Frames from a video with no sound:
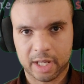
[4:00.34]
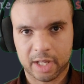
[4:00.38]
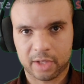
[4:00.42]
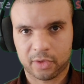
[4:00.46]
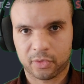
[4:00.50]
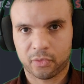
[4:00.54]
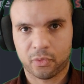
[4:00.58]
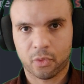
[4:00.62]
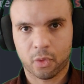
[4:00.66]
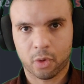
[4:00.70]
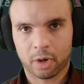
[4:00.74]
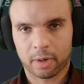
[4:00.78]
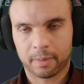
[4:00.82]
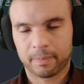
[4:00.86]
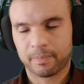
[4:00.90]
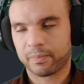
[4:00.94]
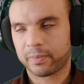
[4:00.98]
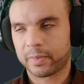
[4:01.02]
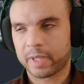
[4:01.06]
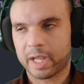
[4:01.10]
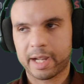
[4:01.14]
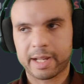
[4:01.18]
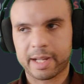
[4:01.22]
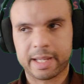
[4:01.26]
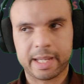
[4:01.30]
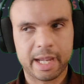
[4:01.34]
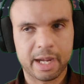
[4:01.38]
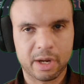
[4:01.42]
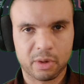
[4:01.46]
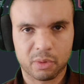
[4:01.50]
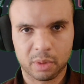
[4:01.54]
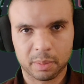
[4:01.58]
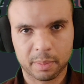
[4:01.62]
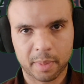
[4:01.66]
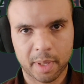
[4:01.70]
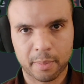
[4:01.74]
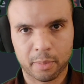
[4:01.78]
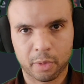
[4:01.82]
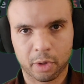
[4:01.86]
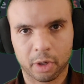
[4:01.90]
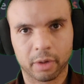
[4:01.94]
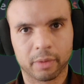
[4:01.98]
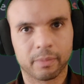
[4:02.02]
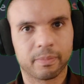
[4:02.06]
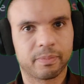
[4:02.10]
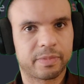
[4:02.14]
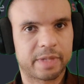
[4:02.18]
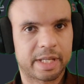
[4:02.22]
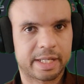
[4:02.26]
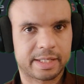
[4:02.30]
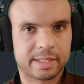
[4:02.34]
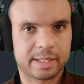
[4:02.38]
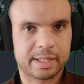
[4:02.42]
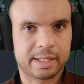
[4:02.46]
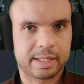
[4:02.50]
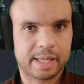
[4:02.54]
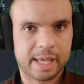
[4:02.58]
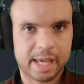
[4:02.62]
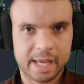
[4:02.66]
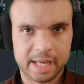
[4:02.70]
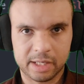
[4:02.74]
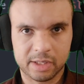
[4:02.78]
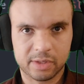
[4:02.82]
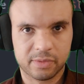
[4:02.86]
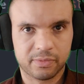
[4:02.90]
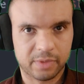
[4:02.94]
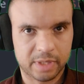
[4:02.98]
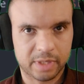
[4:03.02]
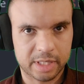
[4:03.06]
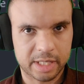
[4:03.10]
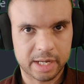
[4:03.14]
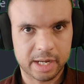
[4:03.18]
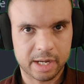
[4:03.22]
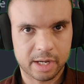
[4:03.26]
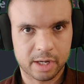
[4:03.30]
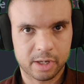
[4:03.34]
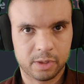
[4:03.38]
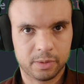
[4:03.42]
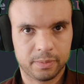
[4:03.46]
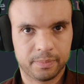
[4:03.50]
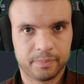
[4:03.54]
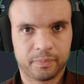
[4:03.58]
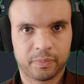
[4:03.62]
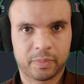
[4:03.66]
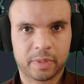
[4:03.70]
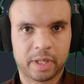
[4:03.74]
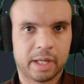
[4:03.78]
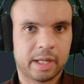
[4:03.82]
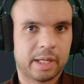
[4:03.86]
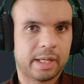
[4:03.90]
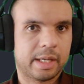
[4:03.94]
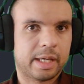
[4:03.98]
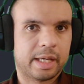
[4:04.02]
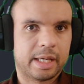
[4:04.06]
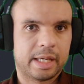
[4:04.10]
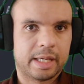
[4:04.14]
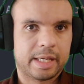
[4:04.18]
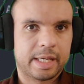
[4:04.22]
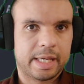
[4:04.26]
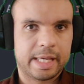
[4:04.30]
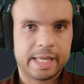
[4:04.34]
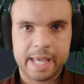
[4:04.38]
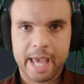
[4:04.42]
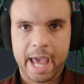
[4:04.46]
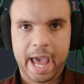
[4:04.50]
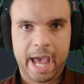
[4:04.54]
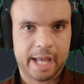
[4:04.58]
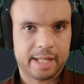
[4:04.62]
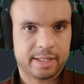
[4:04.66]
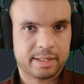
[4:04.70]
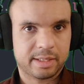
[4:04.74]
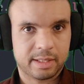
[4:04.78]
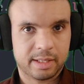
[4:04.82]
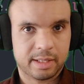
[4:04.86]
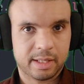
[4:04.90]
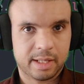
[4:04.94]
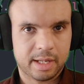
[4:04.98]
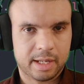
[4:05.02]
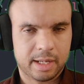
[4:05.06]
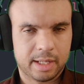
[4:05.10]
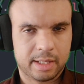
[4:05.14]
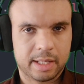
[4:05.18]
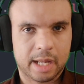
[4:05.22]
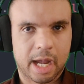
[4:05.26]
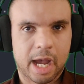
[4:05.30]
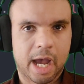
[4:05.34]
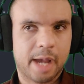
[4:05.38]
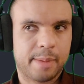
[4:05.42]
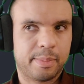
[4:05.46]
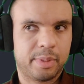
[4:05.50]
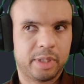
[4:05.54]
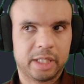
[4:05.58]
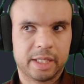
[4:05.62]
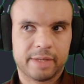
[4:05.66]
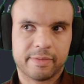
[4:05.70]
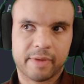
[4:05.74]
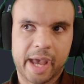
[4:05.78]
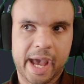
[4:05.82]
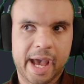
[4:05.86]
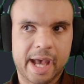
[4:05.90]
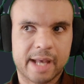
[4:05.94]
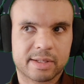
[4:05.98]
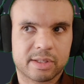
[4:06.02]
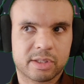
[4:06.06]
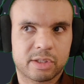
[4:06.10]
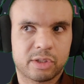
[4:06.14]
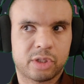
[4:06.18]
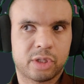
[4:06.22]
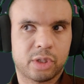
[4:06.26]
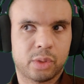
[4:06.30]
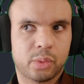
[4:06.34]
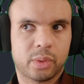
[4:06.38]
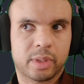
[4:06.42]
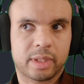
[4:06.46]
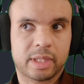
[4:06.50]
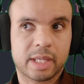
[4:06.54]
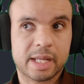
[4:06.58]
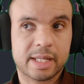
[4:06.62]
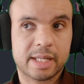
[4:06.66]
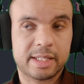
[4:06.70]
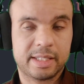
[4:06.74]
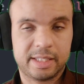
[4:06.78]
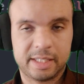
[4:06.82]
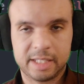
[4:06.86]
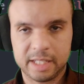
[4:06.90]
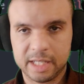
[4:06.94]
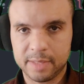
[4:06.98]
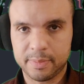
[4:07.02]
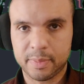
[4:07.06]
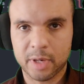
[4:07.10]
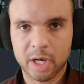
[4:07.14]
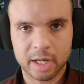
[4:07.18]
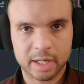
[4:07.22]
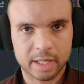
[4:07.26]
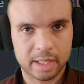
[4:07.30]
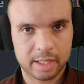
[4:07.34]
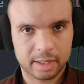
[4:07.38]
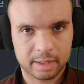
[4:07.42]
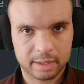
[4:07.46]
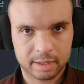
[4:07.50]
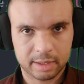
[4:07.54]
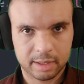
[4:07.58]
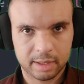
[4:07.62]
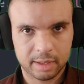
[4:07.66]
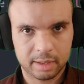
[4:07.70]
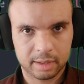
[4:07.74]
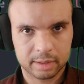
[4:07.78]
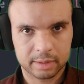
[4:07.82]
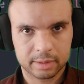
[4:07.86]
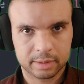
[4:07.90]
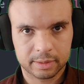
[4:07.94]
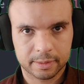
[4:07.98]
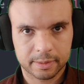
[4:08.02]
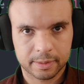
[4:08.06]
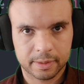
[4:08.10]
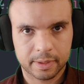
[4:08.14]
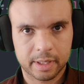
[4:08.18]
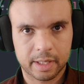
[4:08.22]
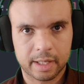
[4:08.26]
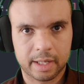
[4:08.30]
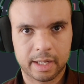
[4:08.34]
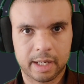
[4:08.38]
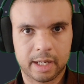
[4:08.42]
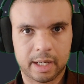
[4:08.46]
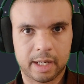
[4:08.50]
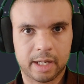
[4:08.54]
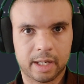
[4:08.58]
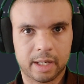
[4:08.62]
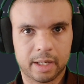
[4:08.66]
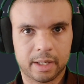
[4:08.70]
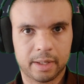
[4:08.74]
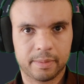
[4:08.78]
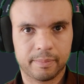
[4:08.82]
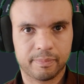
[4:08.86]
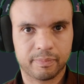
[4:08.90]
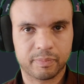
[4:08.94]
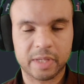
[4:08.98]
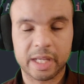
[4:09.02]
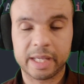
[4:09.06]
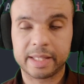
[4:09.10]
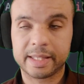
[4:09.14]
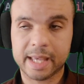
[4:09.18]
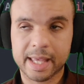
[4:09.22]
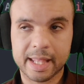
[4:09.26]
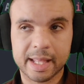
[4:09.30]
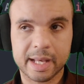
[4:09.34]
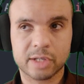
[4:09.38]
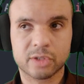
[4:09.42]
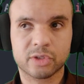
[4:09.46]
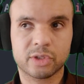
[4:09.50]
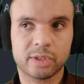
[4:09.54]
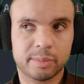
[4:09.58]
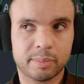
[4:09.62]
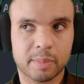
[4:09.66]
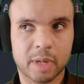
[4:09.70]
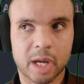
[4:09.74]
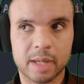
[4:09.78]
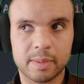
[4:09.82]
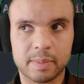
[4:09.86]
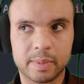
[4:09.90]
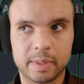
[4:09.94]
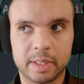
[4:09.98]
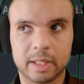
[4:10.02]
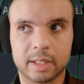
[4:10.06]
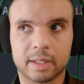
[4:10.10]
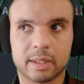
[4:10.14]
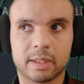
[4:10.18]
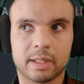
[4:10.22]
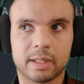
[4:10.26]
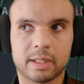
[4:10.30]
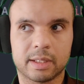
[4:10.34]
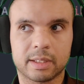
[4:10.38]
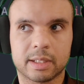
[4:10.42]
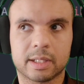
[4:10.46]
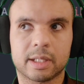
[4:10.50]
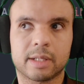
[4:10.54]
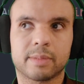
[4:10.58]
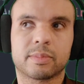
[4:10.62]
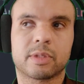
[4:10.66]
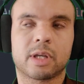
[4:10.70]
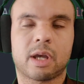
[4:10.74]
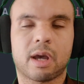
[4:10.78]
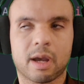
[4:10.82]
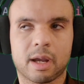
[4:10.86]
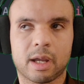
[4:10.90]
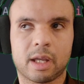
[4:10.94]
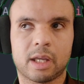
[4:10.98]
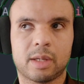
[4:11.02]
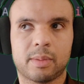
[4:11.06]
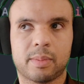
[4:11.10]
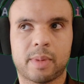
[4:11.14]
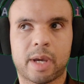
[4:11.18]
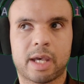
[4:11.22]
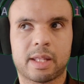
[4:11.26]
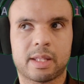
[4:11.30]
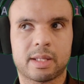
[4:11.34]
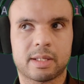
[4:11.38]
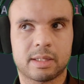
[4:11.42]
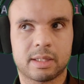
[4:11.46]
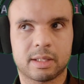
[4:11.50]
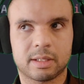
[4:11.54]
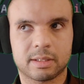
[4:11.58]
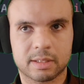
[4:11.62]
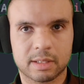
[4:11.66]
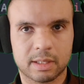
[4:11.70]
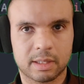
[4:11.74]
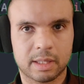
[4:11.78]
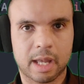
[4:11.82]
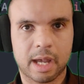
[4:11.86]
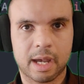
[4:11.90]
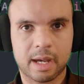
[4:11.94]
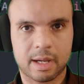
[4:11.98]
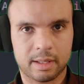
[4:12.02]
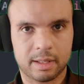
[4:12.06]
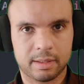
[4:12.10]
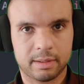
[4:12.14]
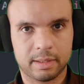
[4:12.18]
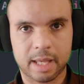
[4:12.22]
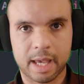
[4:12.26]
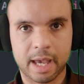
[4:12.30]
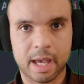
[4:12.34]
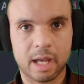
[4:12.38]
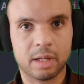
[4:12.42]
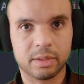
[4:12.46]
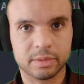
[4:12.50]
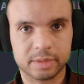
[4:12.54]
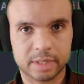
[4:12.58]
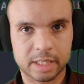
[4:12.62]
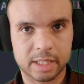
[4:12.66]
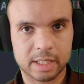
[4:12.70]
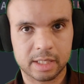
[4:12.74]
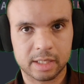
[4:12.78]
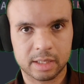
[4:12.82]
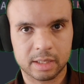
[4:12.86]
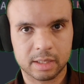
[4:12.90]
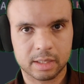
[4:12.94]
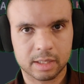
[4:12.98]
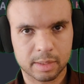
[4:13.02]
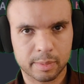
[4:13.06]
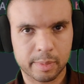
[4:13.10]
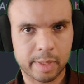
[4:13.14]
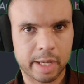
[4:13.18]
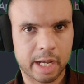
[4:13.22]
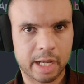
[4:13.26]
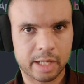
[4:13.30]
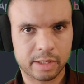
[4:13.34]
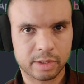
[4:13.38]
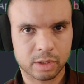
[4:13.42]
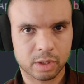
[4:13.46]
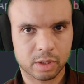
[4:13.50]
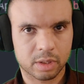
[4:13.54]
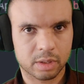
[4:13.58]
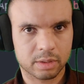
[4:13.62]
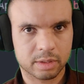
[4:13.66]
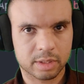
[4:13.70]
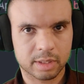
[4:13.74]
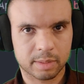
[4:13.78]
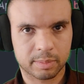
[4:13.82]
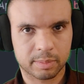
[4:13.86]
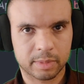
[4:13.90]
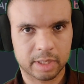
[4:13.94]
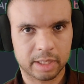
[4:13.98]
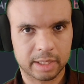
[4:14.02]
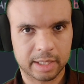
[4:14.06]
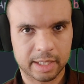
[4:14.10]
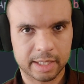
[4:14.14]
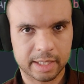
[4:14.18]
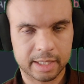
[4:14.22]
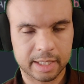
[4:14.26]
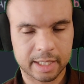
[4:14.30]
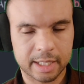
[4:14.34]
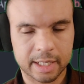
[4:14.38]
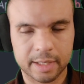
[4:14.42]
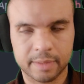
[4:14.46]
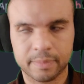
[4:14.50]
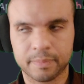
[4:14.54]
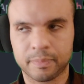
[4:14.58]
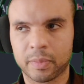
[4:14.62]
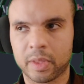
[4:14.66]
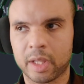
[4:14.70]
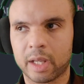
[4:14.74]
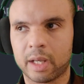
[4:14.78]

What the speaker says: that's for. I can't remember. That's in Cake's video. He adds it in. I believe it has to do with a debugging thing. And that actually might be the thing that I'm talking about. That's in the LD command or something like that,